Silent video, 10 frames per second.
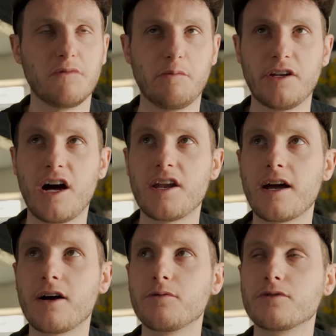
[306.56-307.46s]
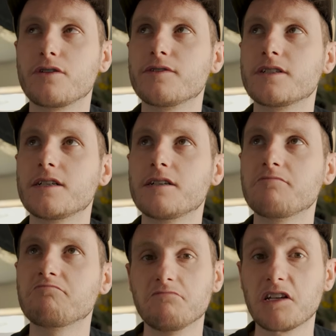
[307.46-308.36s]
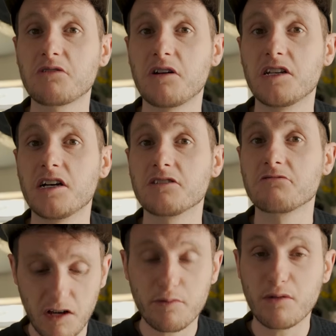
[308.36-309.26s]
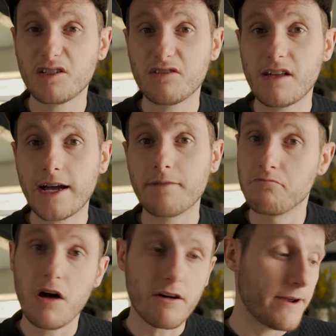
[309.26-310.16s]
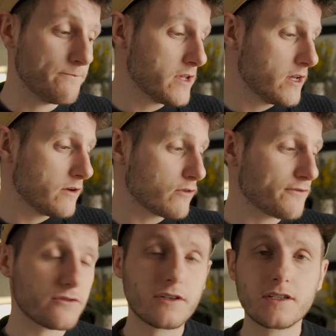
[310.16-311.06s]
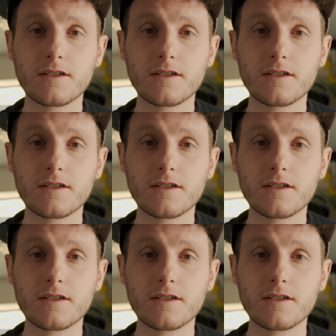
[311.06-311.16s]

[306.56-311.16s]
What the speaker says: The banana helps, obviously. That's quite nice. I'd probably do that again. All right, we're off to a good